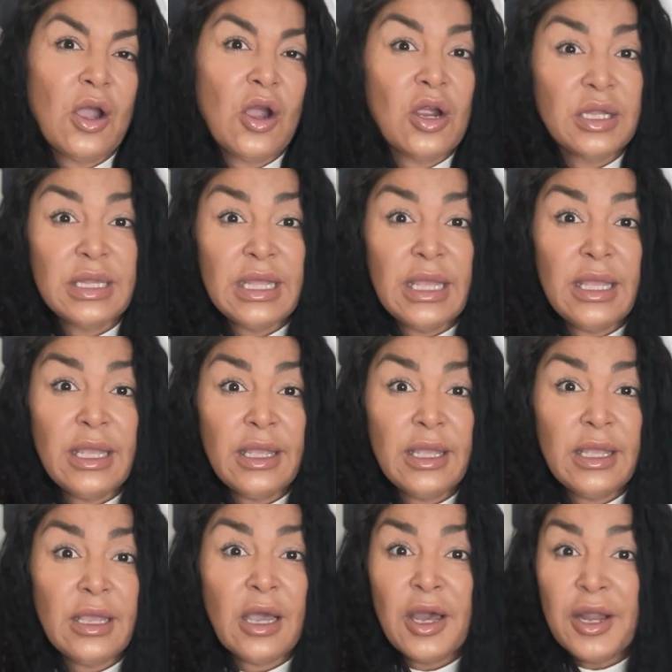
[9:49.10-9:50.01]
are
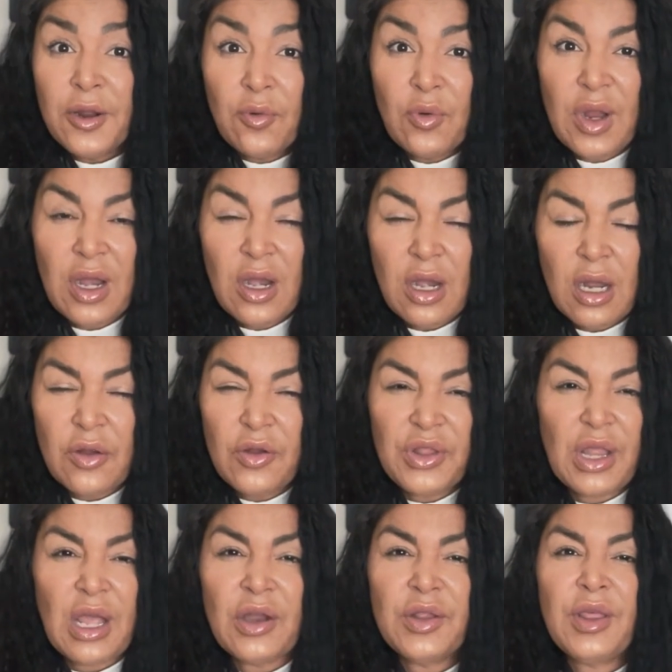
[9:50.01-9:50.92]
they unaware
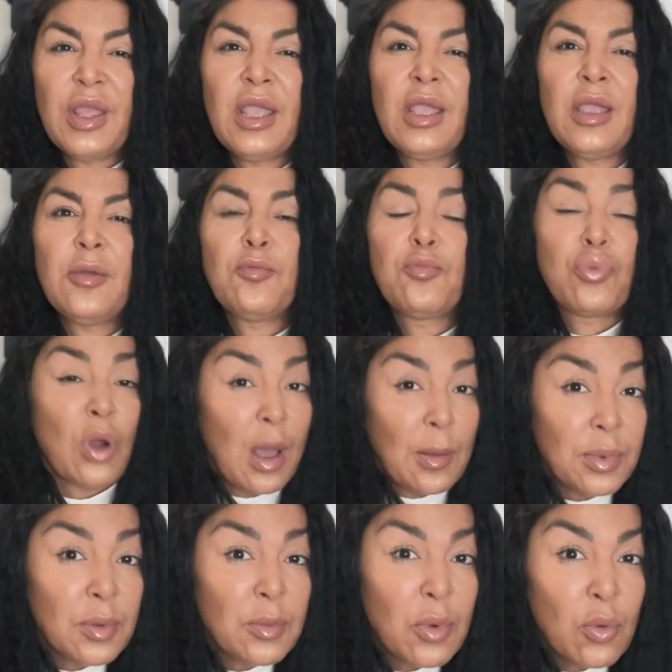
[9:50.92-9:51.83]
are, are they
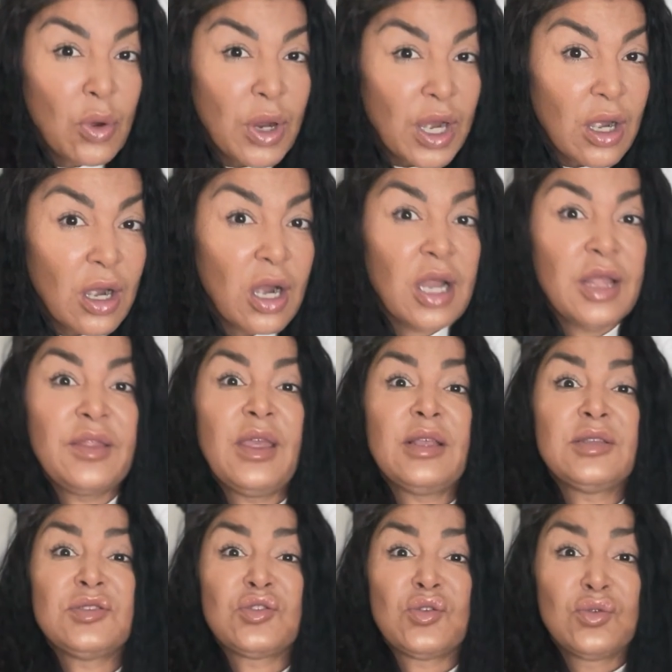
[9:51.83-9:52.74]
problem aware are
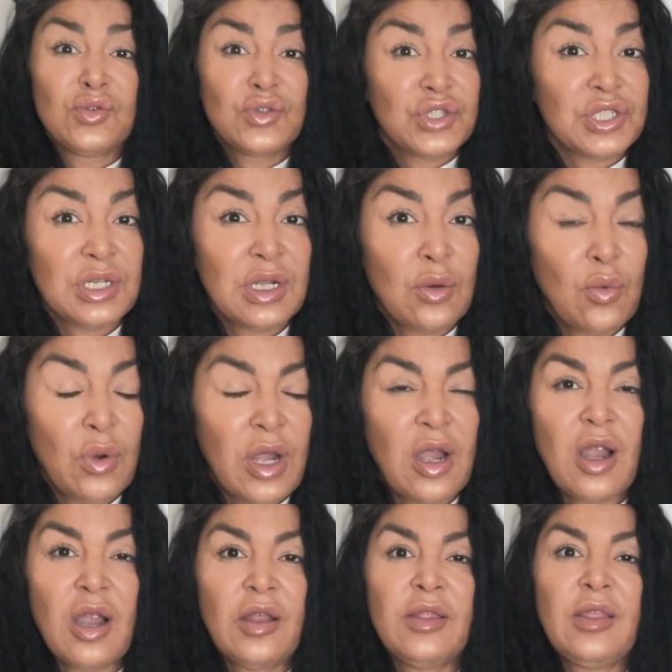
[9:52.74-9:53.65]
they solution
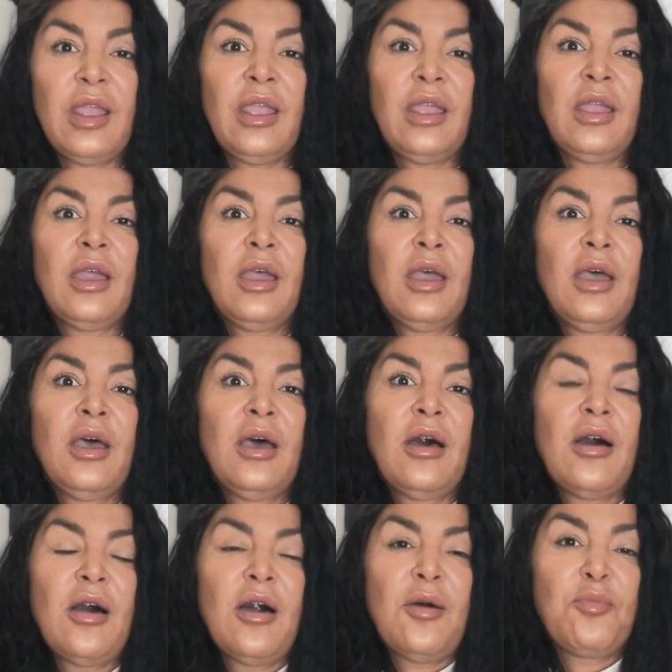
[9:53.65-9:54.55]
aware are they
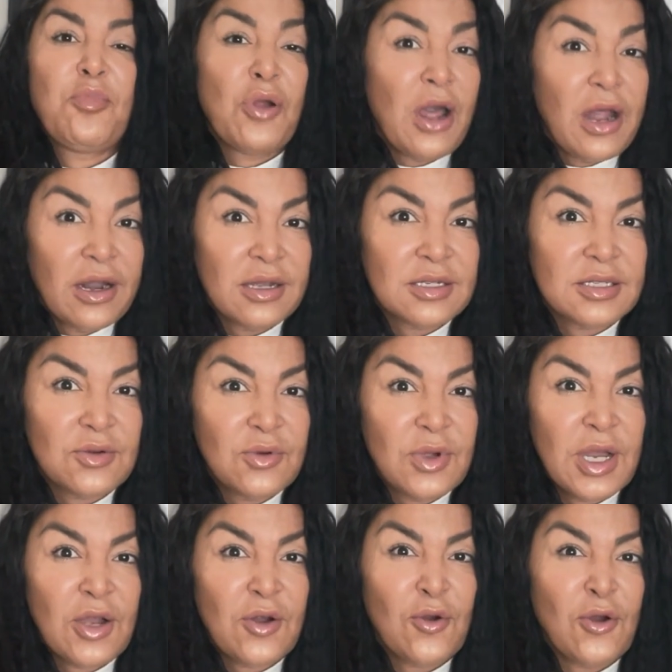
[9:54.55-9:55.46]
uh, product
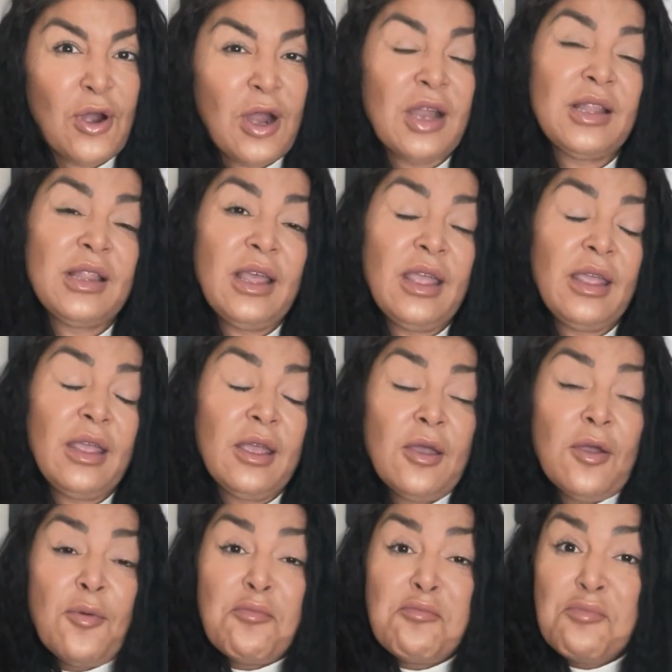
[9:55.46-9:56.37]
aware or are
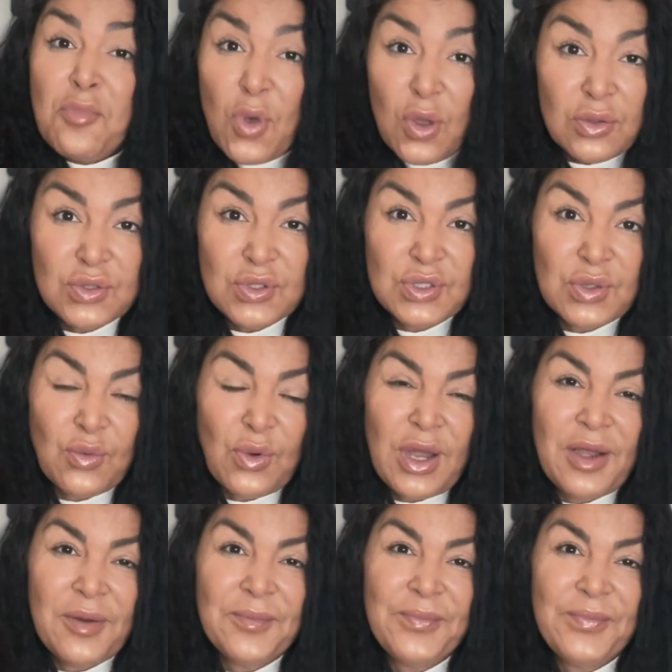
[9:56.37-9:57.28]
they most
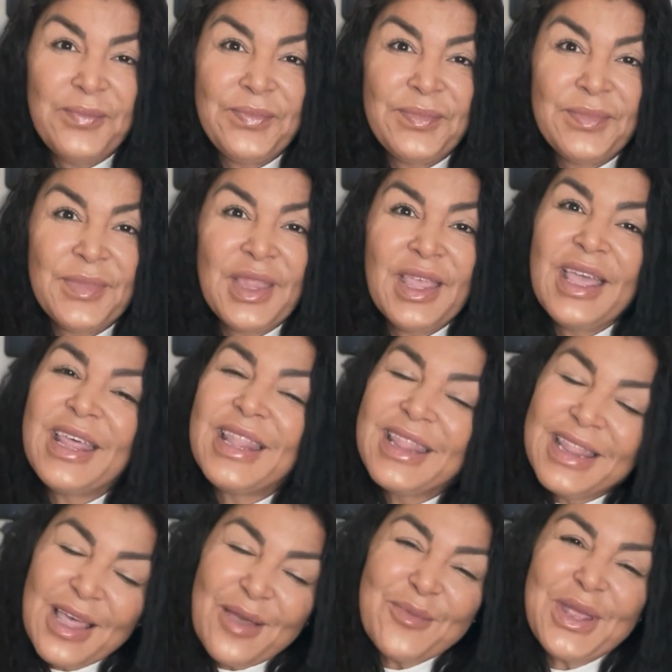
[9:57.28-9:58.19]
aware
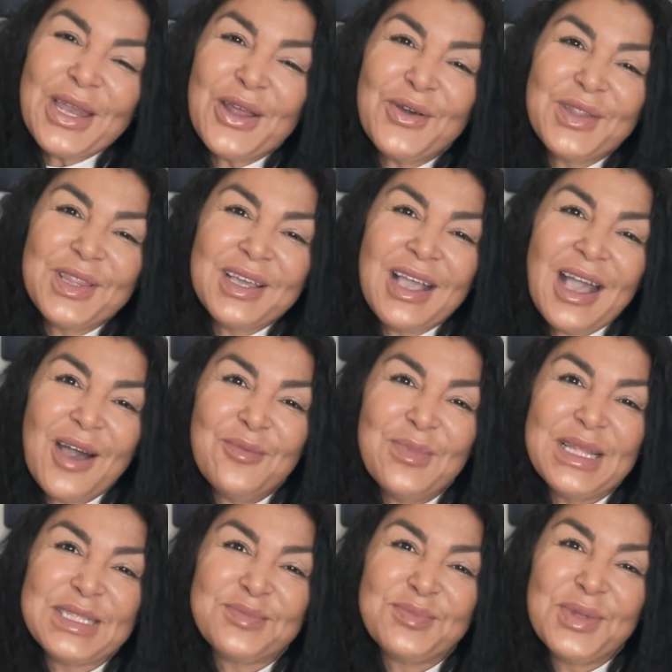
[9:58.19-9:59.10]
let me know in the
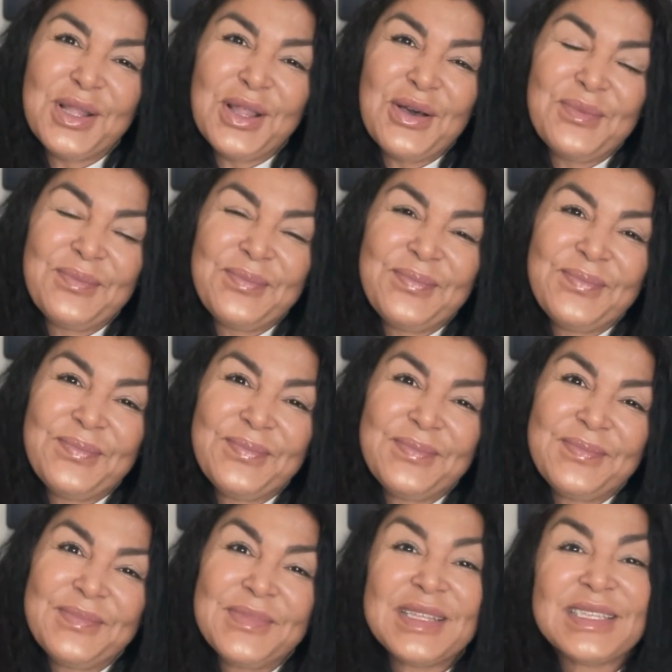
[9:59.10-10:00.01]
comments below
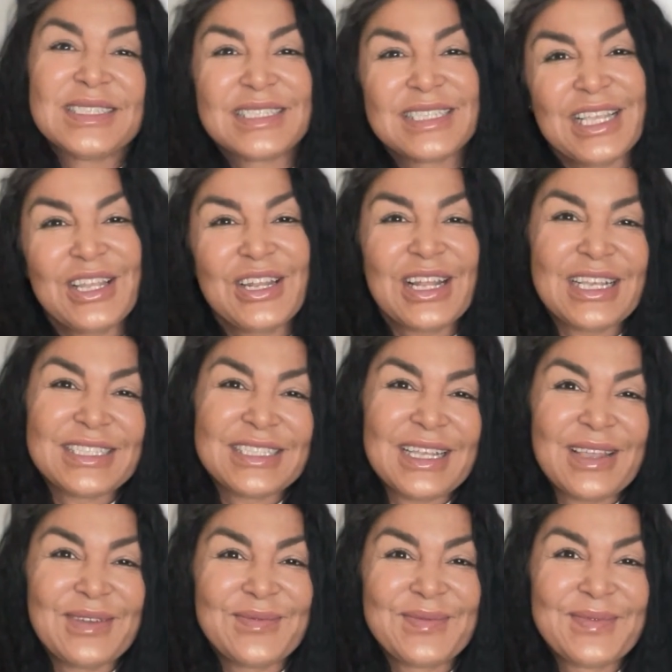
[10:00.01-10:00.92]
See you next
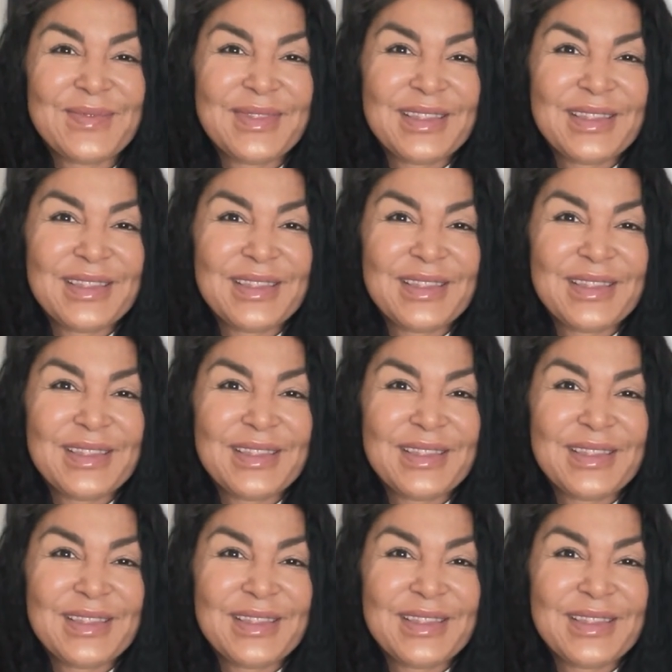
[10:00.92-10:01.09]
time.